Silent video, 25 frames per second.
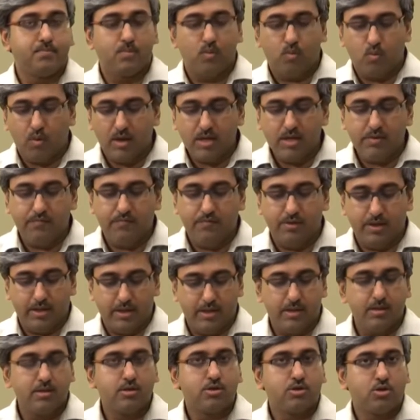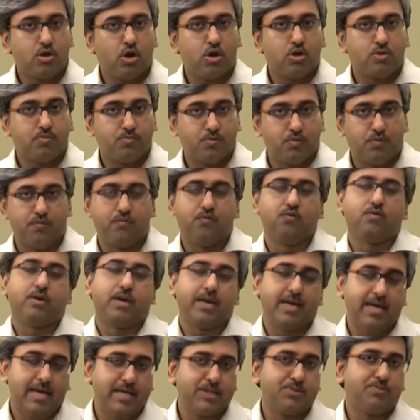wonderfully
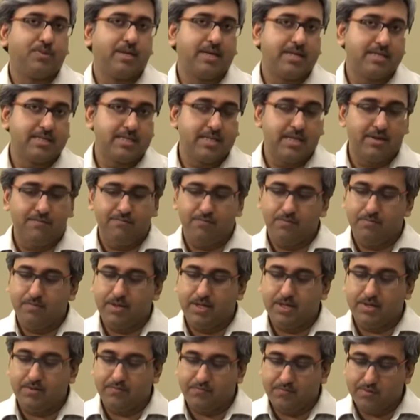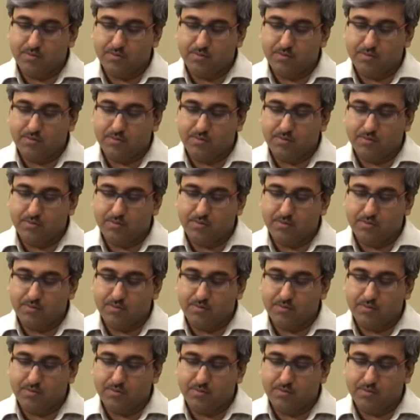thought-provoking as well as informative.